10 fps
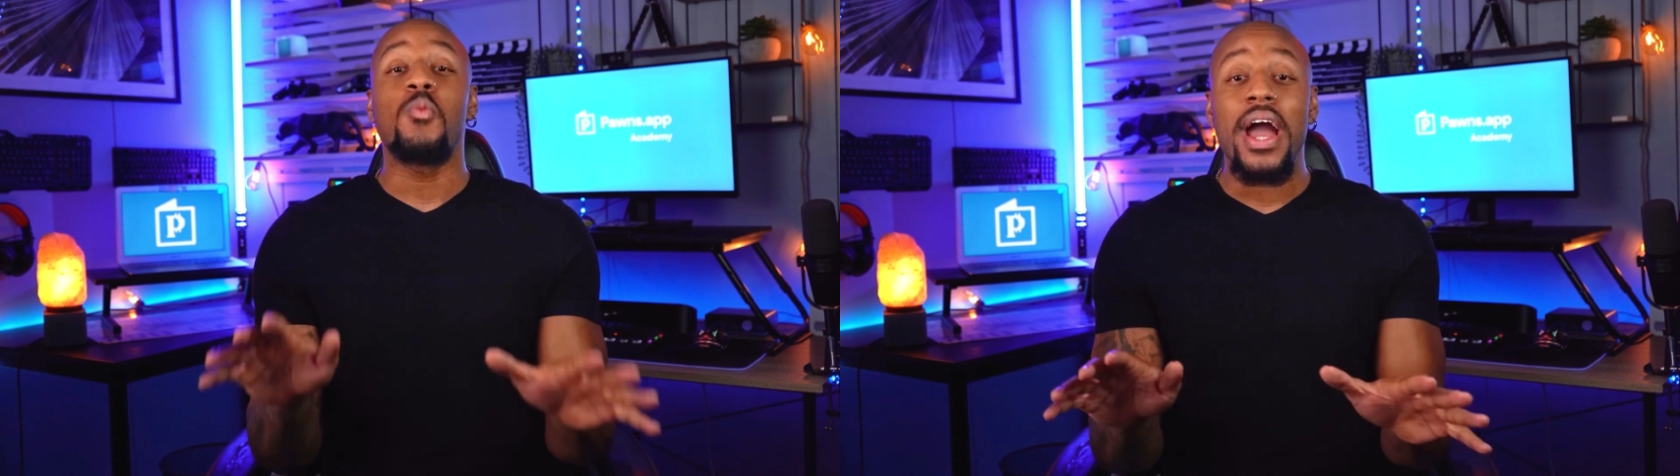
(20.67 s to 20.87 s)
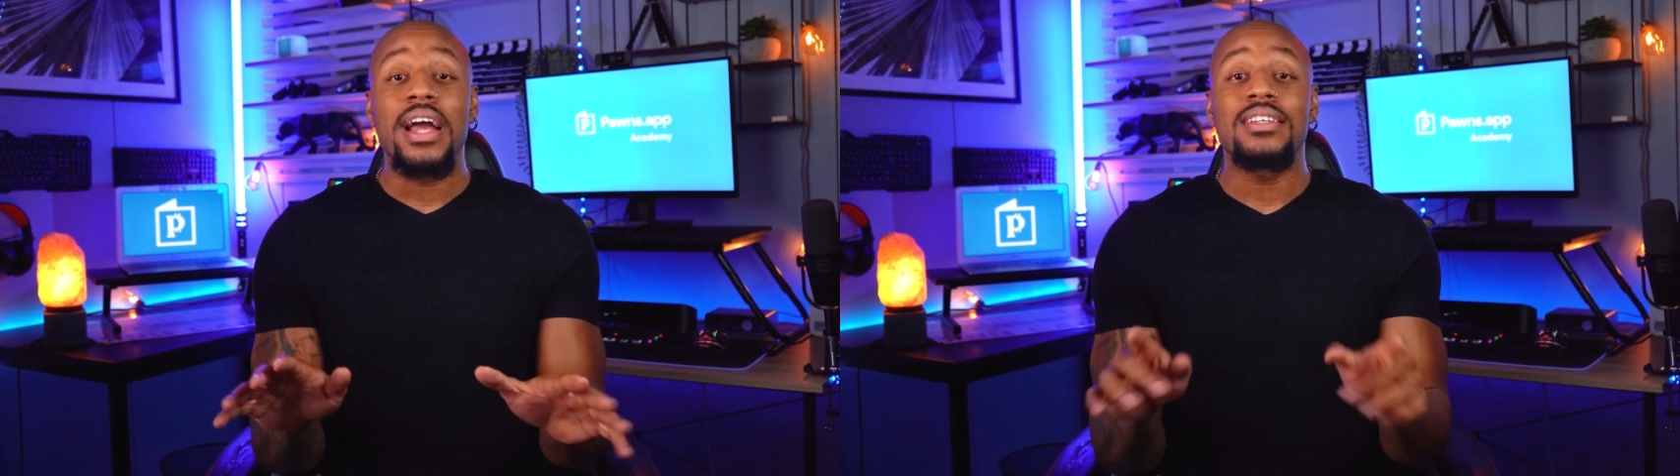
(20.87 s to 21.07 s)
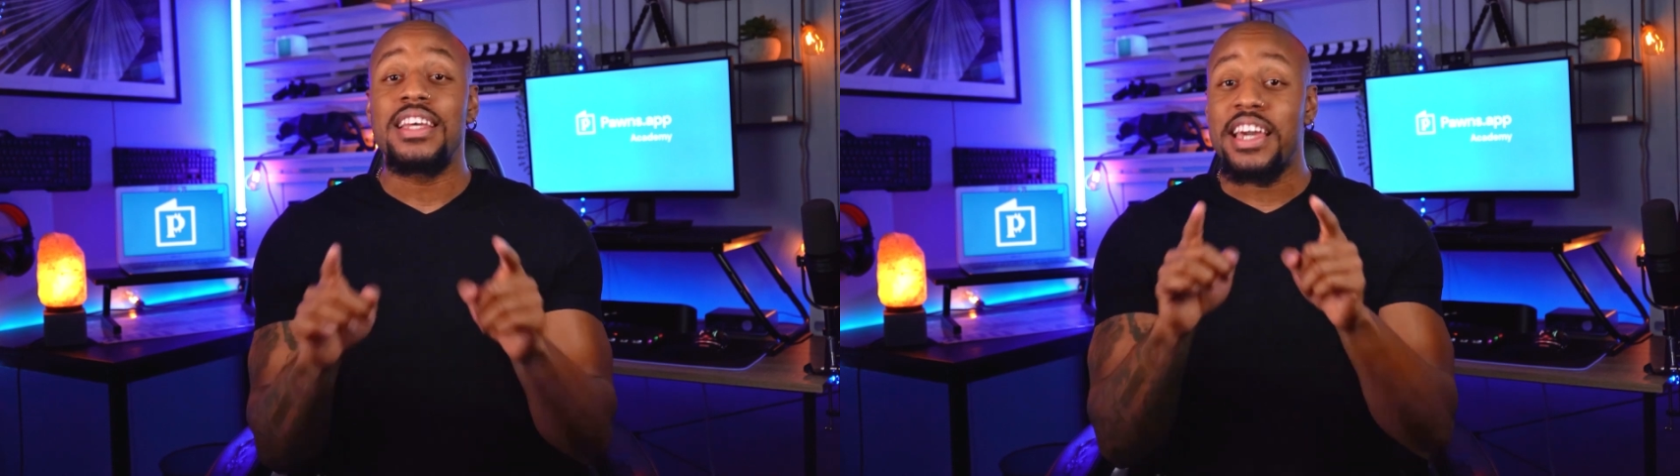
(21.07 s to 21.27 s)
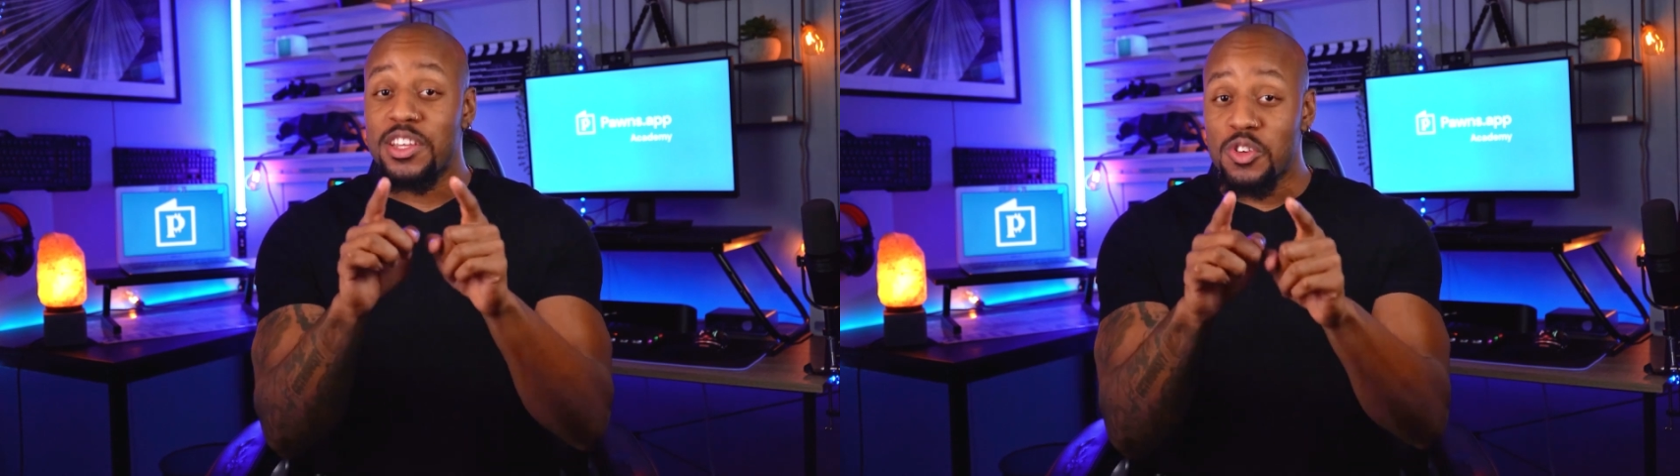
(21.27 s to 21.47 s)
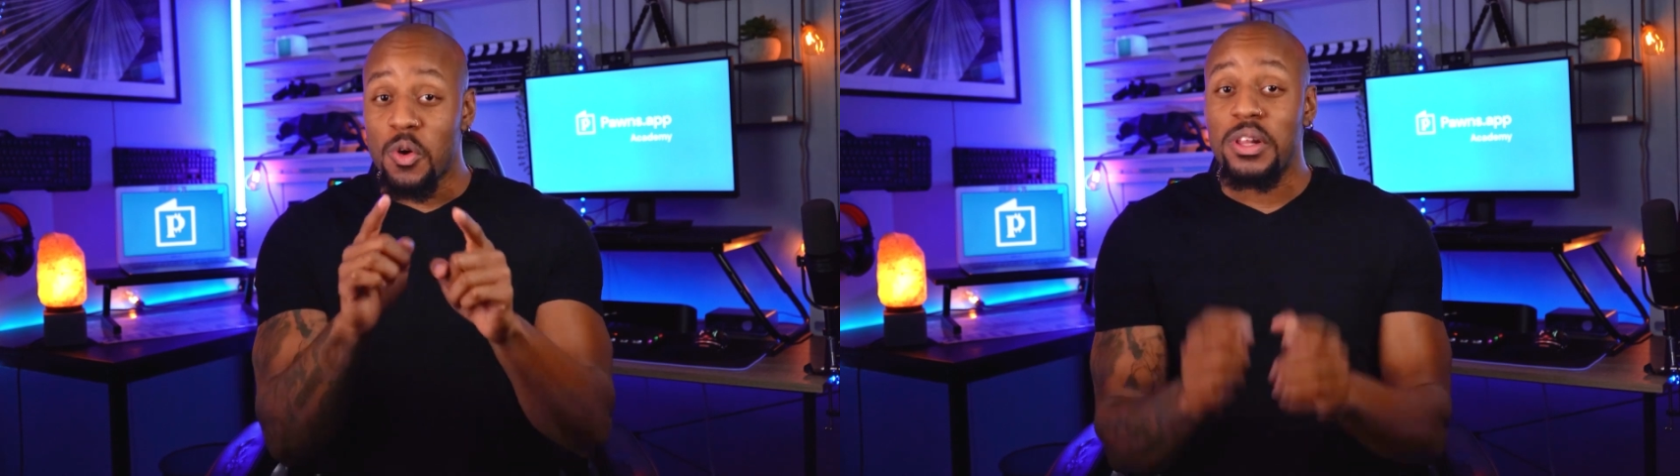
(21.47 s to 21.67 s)
ways to get
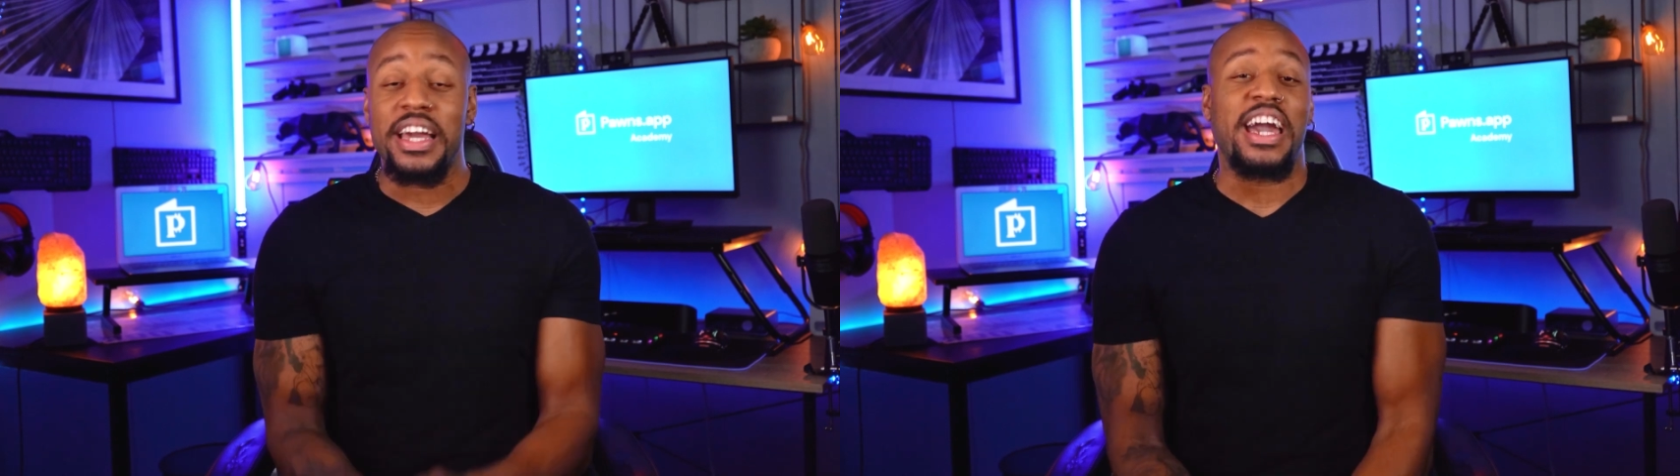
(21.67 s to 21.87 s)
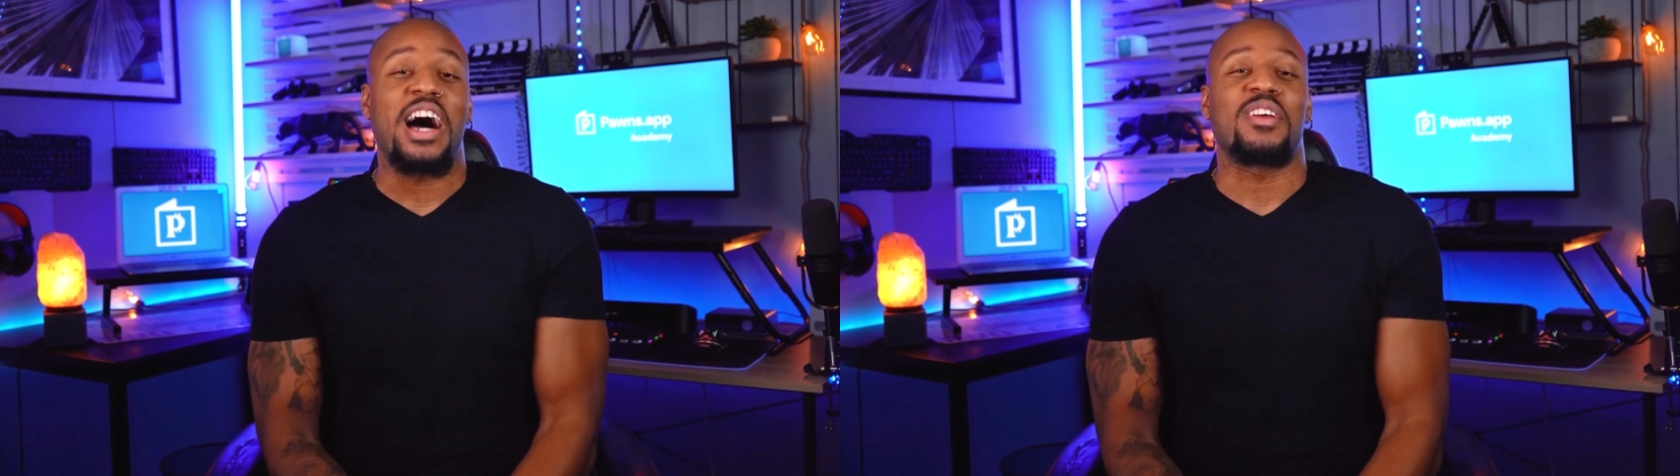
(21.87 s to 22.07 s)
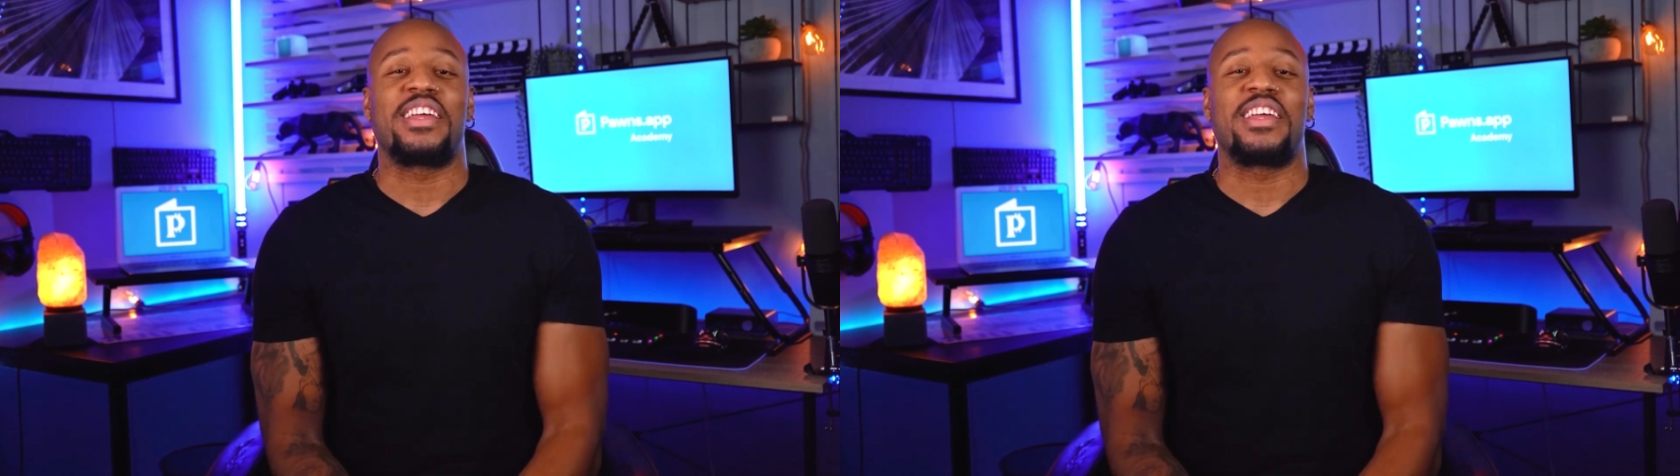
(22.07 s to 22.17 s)
your link out